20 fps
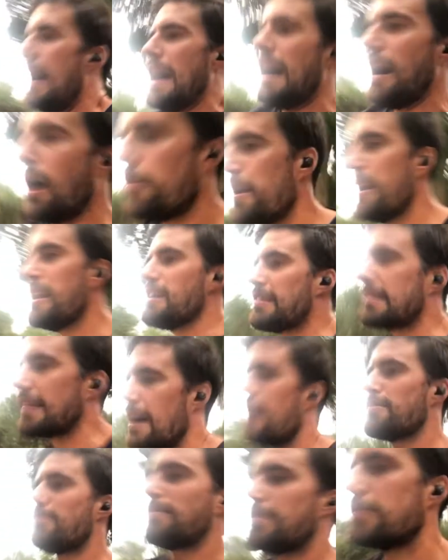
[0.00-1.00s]
how many
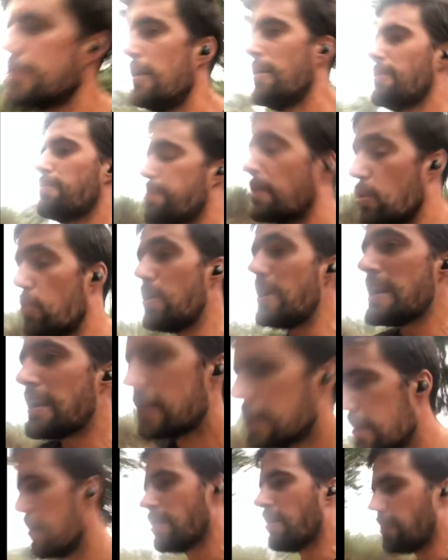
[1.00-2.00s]
times per
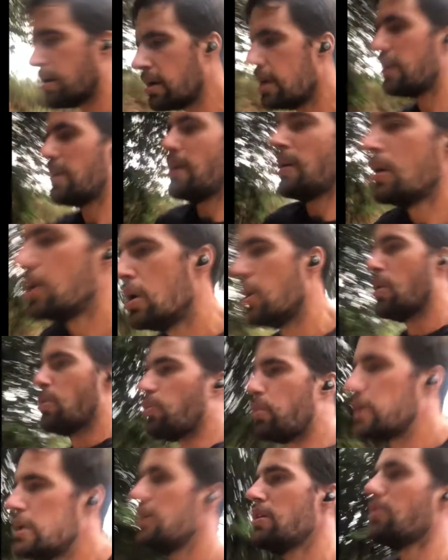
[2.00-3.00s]
week
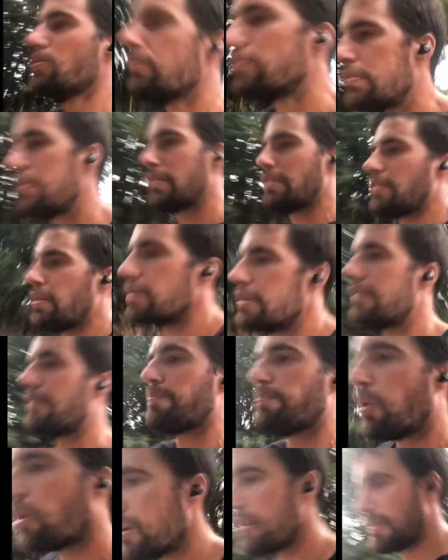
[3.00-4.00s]
we use
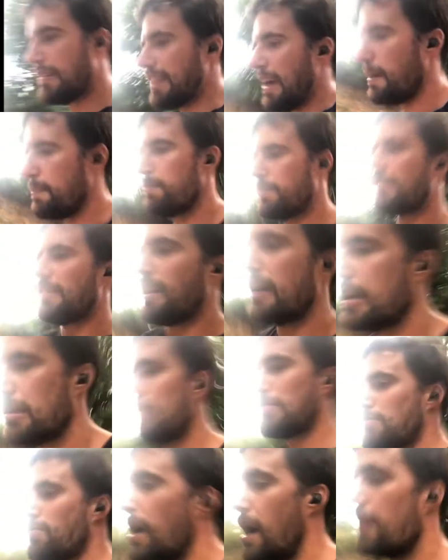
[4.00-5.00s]
sports apps like
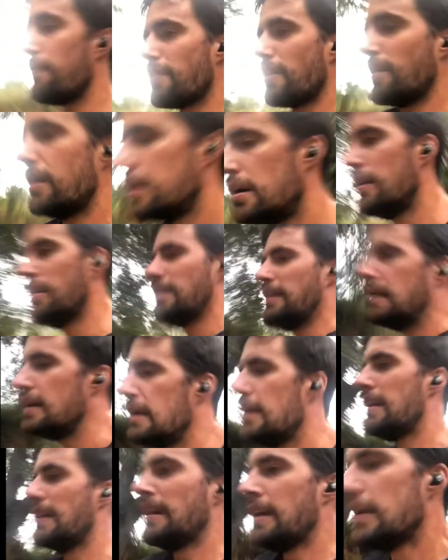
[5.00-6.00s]
Strava
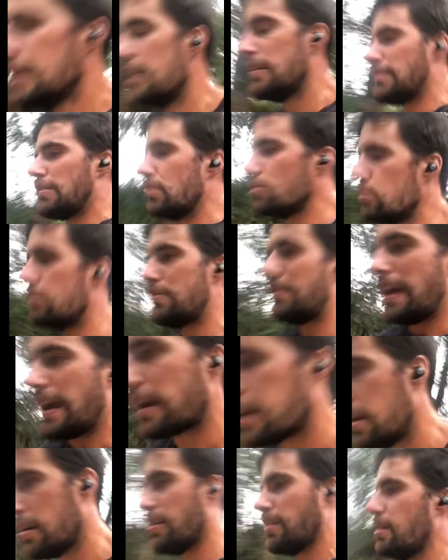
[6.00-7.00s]
to
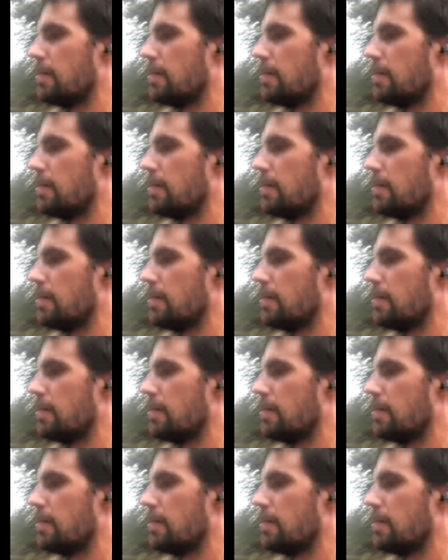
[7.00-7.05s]
check